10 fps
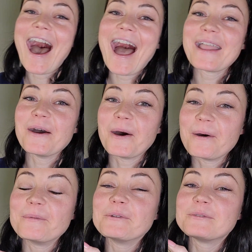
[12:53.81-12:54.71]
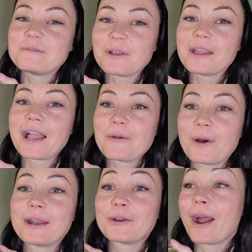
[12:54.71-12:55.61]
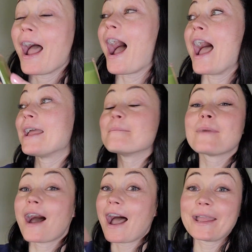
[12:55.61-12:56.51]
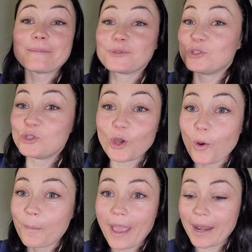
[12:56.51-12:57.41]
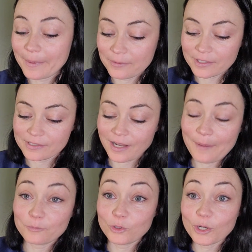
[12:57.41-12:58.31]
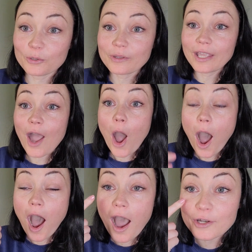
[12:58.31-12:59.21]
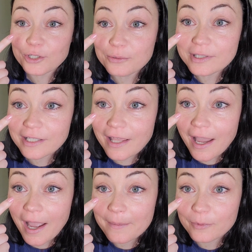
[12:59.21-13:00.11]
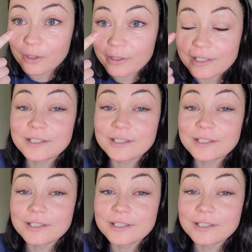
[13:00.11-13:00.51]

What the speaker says: I almost feel like I want to cry. I am so bad about Disney. I'm literally, do you see that? I am literally